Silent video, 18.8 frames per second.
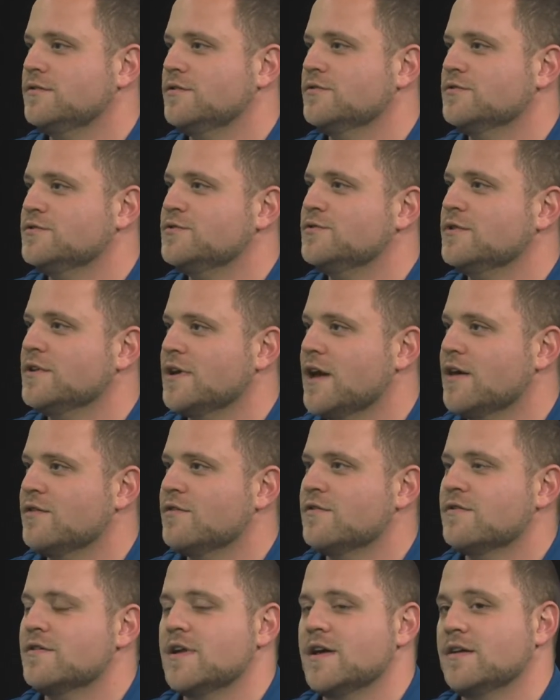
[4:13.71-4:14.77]
those two
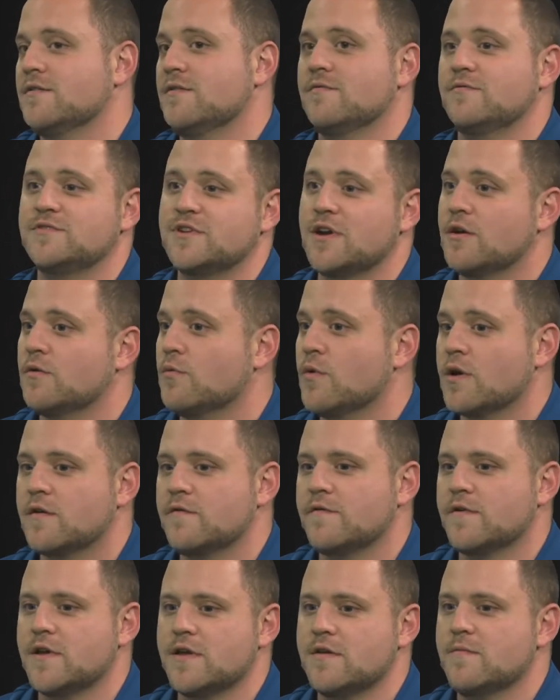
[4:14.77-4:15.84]
together, and I started
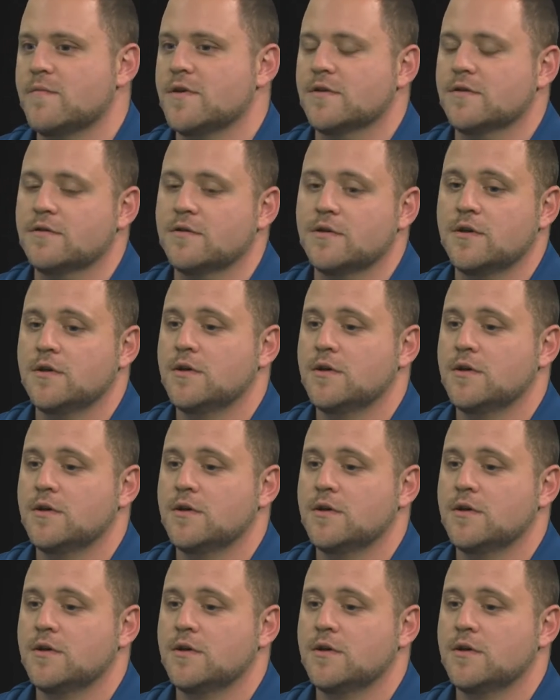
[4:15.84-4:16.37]
working for him, and